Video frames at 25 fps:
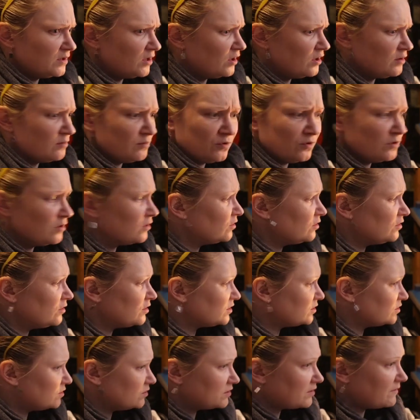Armor
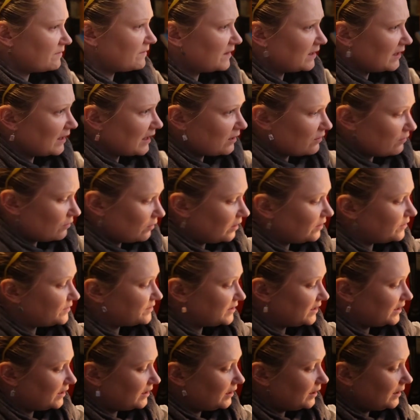hooks or something. I don't know how you
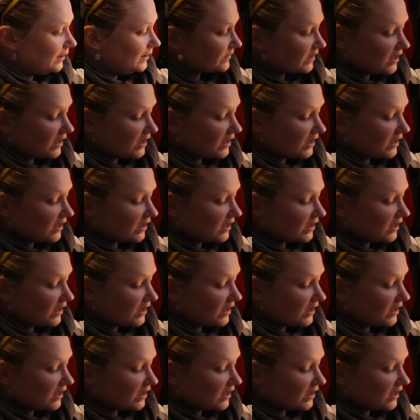say it.